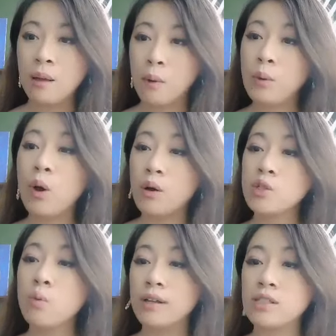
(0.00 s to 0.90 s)
but we
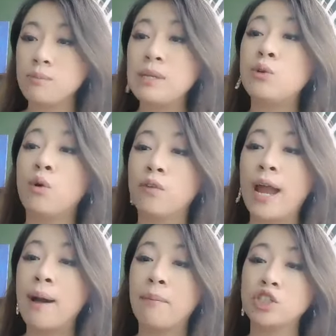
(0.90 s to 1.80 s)
also want to be known for
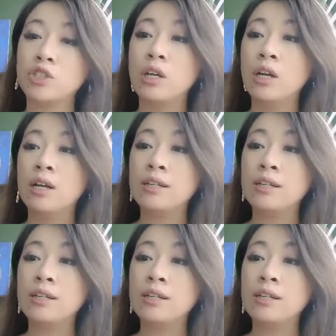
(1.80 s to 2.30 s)
how much